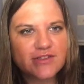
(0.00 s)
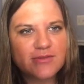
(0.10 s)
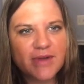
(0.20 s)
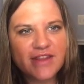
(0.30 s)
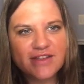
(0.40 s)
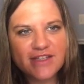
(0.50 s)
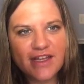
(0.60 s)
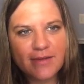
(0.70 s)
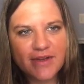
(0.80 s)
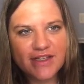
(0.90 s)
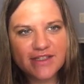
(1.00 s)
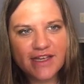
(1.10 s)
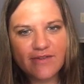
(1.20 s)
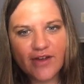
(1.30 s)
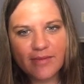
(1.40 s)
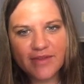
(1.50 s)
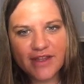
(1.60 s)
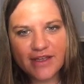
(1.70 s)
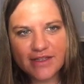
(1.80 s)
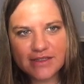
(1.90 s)
to make the database give up
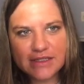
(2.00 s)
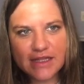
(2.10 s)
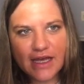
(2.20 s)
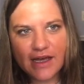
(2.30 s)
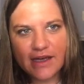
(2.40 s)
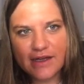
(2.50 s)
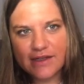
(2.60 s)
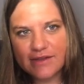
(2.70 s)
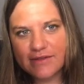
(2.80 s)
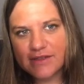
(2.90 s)
things that